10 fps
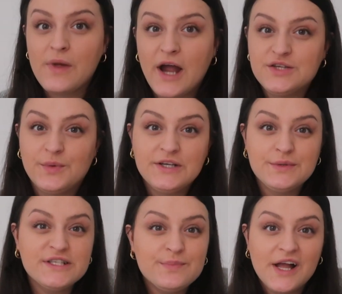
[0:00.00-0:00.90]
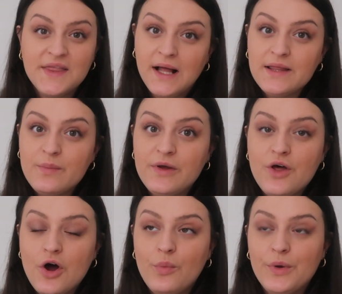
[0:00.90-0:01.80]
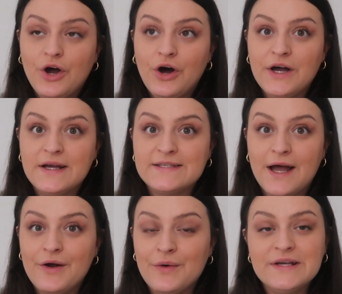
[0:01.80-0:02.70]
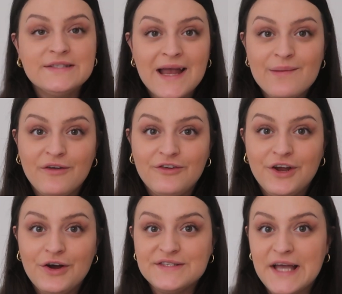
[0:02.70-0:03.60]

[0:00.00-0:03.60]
I just wanted to explain that a little bit though, because I always say in my videos,